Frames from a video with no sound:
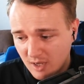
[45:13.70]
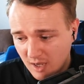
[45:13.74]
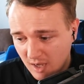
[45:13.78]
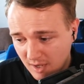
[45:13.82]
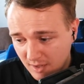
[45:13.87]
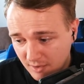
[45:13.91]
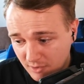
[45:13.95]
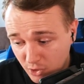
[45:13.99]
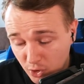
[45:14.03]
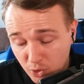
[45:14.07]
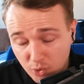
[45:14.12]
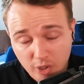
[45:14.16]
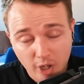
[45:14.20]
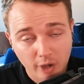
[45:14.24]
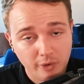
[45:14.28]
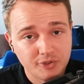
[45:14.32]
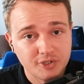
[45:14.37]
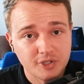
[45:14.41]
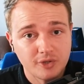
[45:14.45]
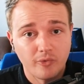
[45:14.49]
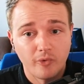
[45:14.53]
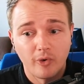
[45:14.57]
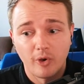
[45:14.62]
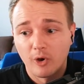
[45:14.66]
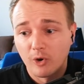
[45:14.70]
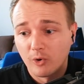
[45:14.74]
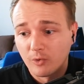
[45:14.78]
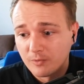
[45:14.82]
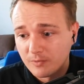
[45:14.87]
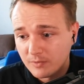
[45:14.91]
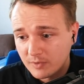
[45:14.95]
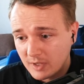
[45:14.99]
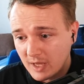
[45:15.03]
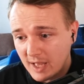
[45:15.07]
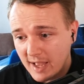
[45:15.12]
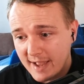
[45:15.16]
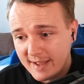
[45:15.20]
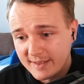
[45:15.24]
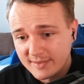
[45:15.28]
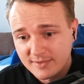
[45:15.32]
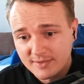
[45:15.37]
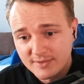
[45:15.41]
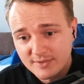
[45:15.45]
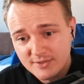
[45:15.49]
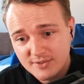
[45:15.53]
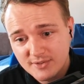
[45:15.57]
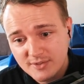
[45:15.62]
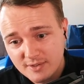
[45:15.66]
new coaching role,
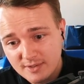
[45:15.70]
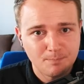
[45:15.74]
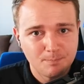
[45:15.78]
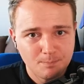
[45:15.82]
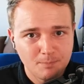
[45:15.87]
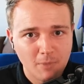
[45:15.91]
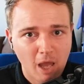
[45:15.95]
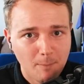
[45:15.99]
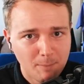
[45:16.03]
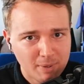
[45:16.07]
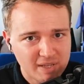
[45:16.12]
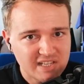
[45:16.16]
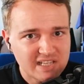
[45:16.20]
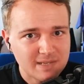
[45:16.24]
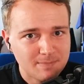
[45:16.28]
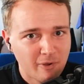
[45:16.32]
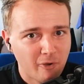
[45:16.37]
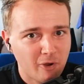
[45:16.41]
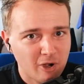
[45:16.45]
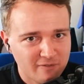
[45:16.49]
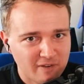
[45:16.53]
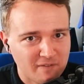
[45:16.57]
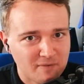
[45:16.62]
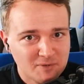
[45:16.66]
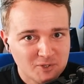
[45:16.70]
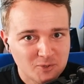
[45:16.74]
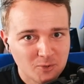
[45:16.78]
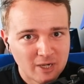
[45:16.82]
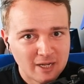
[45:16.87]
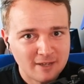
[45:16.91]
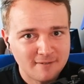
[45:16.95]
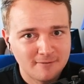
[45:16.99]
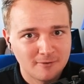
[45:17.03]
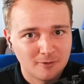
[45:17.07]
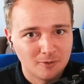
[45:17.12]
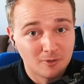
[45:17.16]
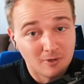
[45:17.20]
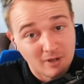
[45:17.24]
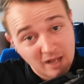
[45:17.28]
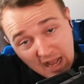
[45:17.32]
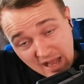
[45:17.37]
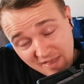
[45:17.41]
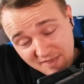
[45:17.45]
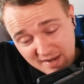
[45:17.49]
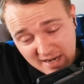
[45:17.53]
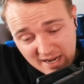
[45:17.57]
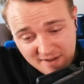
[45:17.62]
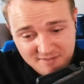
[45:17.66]
and a busy period of FM24,
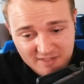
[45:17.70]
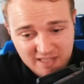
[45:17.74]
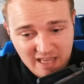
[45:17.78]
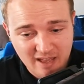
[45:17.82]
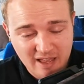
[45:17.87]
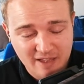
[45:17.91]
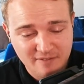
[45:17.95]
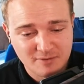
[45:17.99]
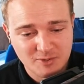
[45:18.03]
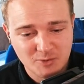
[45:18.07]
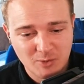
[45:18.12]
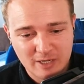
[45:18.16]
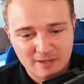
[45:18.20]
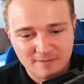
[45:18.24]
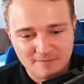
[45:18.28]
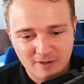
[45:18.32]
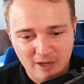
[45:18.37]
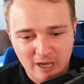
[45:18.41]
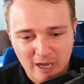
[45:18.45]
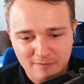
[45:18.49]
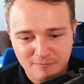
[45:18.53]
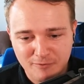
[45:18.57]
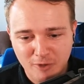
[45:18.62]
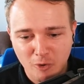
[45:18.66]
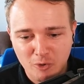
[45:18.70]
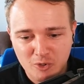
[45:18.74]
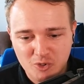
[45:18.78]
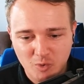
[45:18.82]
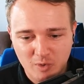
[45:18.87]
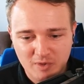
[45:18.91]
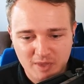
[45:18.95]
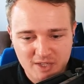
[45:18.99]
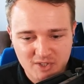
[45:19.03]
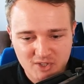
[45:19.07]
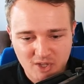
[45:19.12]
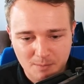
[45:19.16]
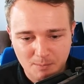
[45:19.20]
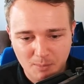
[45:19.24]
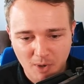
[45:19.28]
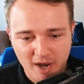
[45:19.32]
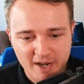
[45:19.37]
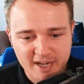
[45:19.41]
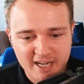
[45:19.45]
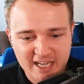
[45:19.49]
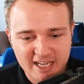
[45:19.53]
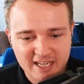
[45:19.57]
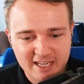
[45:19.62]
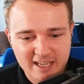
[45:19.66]
and then after that FM25. Those three things
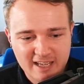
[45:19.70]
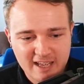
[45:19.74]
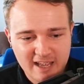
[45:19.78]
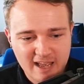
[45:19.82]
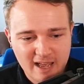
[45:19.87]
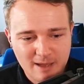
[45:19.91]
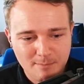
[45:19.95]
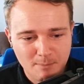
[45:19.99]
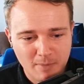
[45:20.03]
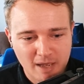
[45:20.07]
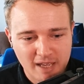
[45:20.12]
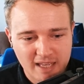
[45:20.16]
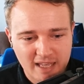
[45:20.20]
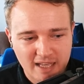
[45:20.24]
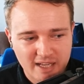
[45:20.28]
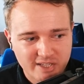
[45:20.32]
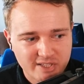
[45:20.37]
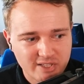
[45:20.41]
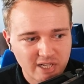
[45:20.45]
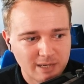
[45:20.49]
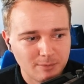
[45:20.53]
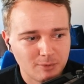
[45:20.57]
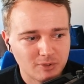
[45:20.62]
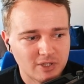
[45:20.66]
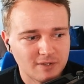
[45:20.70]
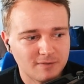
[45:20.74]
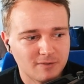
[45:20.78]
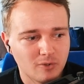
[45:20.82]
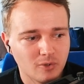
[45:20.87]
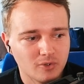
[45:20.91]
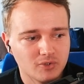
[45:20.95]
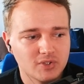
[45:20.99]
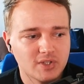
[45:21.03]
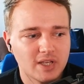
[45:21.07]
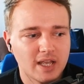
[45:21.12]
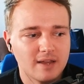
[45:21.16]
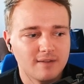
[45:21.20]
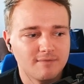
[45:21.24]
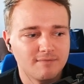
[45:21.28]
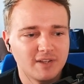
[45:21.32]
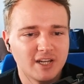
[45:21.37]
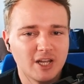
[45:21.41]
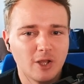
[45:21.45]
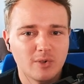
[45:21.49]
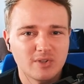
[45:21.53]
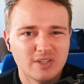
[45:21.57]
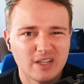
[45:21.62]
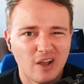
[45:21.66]
combining, making it slightly more difficult to get
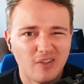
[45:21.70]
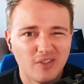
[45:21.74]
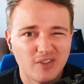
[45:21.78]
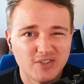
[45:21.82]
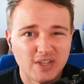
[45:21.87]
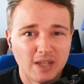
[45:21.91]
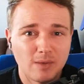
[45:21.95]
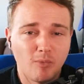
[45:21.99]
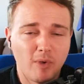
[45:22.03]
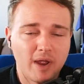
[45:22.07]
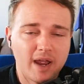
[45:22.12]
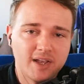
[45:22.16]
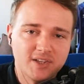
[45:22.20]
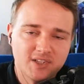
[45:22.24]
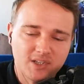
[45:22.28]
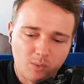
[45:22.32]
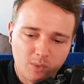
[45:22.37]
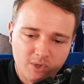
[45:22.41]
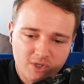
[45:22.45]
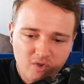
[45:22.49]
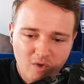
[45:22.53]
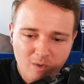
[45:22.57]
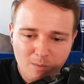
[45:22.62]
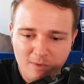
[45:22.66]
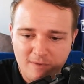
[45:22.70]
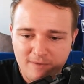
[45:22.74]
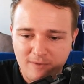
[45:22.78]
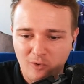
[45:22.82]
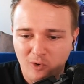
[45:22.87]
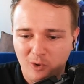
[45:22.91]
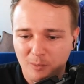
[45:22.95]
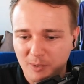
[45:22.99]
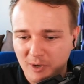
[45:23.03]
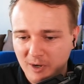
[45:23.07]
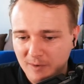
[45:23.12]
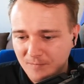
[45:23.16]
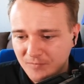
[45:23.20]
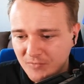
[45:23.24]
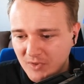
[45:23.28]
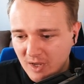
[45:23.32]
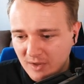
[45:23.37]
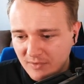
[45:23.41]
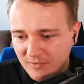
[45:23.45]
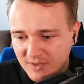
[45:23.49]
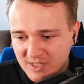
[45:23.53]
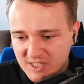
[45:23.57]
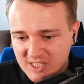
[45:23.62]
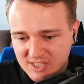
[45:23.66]
videos out at the same rate as I was doing before. But
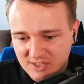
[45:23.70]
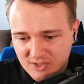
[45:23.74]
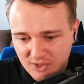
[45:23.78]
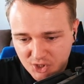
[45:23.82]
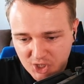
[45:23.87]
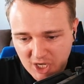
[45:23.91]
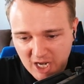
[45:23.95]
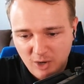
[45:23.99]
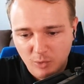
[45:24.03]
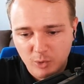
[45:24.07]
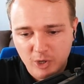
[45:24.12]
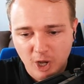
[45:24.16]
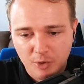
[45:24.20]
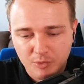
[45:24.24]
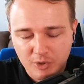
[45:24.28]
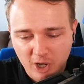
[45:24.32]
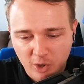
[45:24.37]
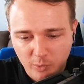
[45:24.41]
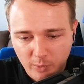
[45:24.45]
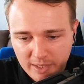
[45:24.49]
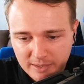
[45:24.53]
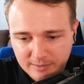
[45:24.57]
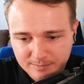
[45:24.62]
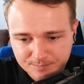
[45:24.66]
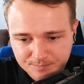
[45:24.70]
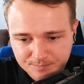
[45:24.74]
the channel will go nowhere.